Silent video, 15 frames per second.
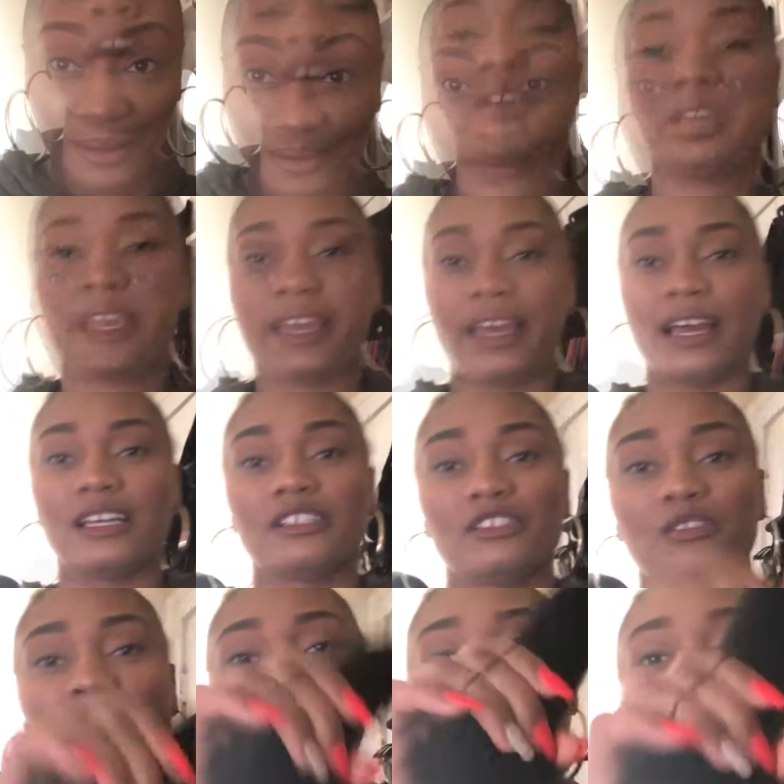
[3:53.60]
Okay guys,
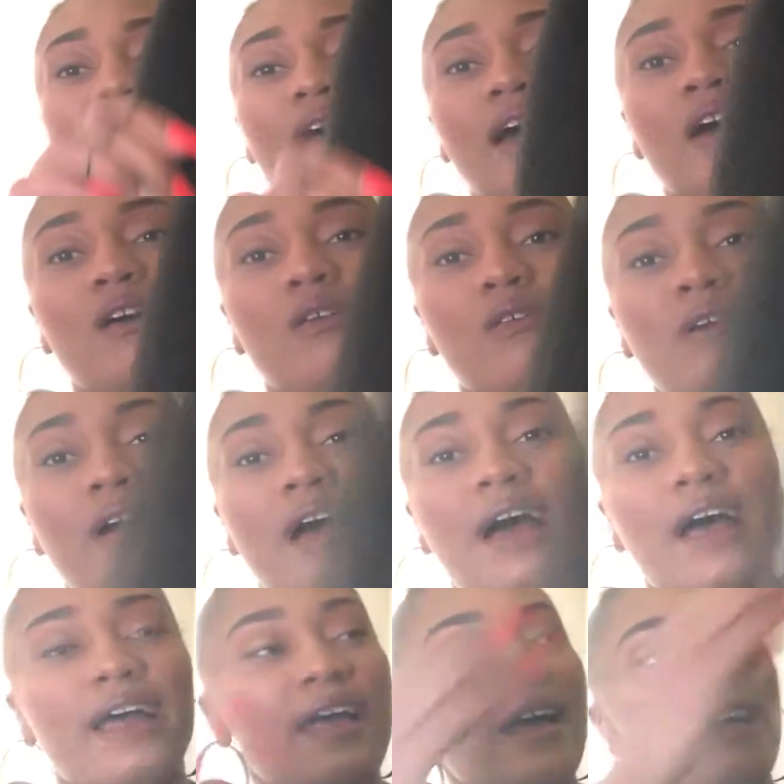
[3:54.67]
so now
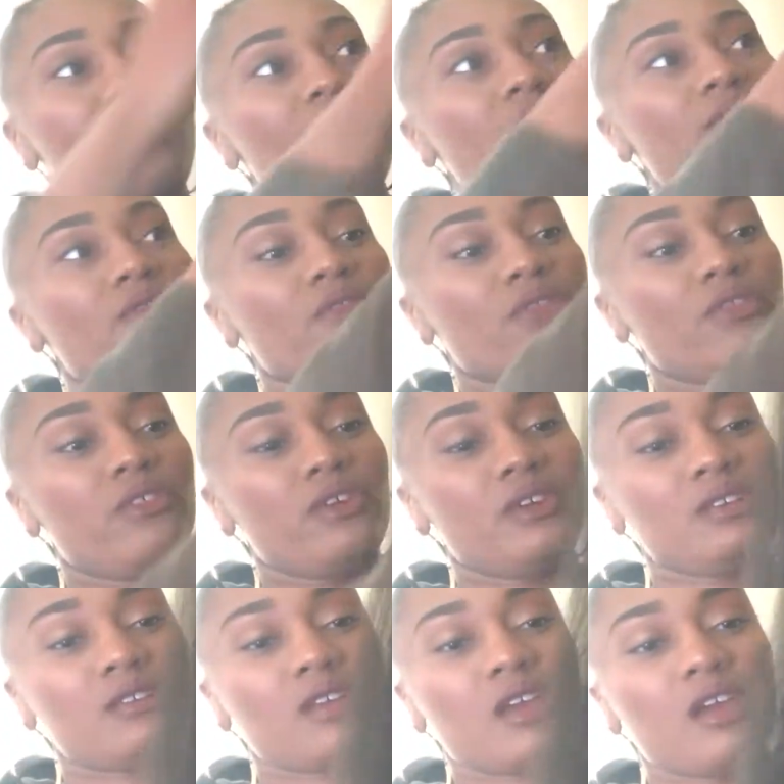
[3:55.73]
I have
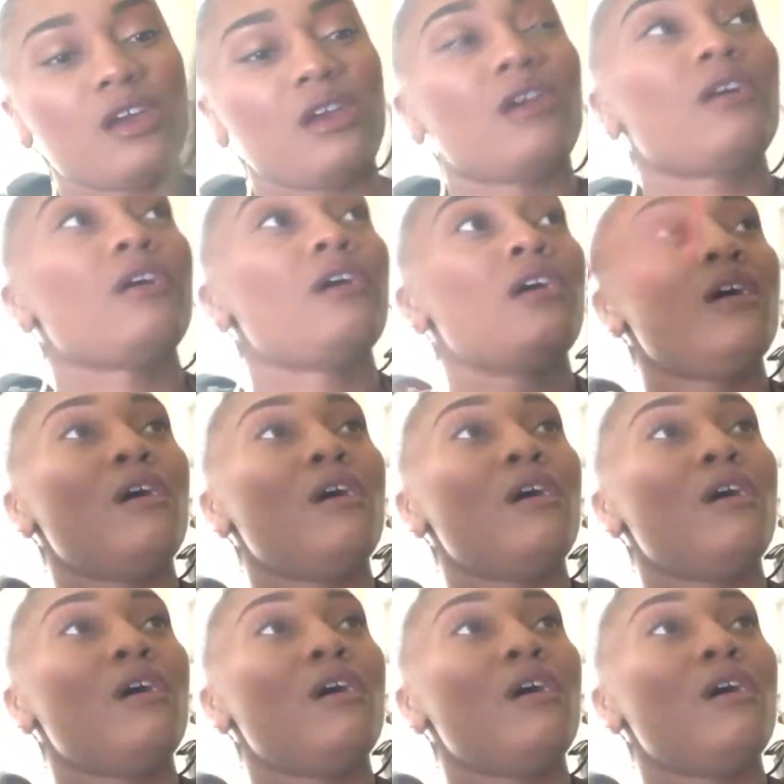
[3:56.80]
this hair.